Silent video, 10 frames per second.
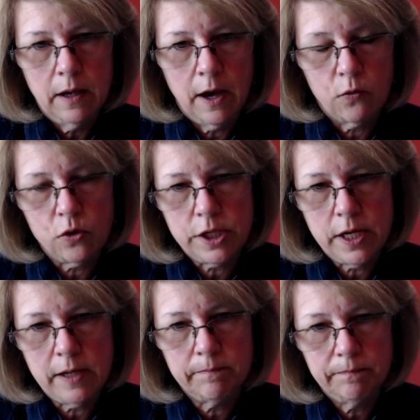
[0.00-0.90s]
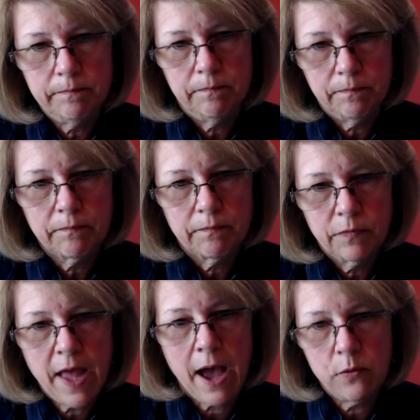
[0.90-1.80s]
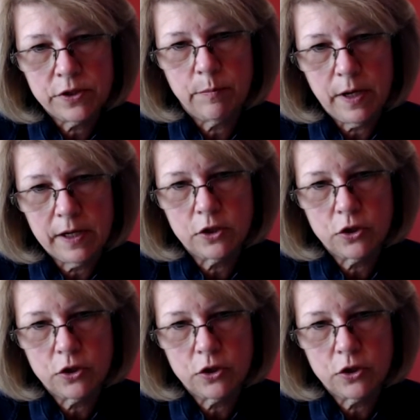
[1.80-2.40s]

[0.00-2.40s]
routine. That was the biggest